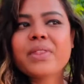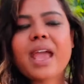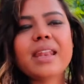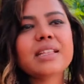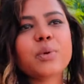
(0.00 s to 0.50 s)

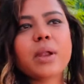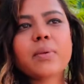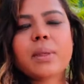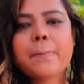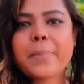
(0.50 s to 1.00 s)
and it's one
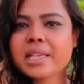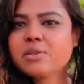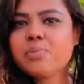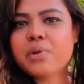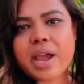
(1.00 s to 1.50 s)
of the
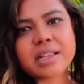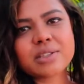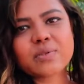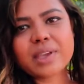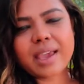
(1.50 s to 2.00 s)
best brands
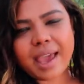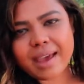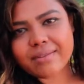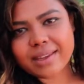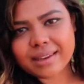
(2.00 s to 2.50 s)
we
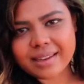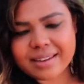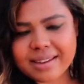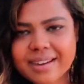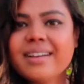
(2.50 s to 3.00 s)
have in
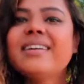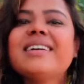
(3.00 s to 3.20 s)
India.